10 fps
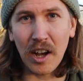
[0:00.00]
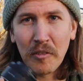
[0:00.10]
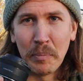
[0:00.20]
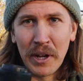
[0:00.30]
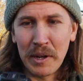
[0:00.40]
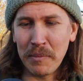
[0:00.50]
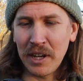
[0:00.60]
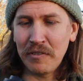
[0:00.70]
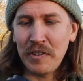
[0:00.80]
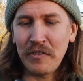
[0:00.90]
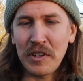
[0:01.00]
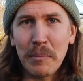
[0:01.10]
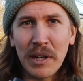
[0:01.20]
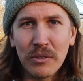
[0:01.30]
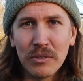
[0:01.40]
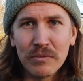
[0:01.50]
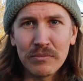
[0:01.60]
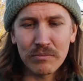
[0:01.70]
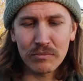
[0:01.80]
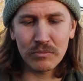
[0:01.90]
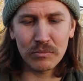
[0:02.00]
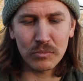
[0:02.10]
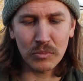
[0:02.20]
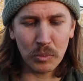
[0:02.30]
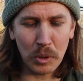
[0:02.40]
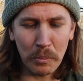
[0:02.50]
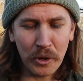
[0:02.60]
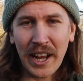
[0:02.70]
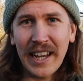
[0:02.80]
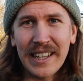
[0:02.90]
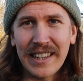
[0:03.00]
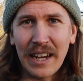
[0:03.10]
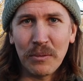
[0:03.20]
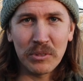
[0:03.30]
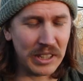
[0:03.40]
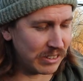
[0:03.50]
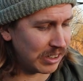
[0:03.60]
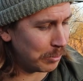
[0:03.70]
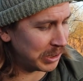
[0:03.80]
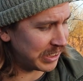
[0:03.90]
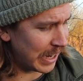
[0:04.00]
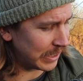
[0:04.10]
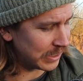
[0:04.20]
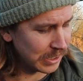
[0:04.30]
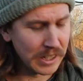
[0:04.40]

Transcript: I've put in my 50 mil 1.8. That was actually a mistake.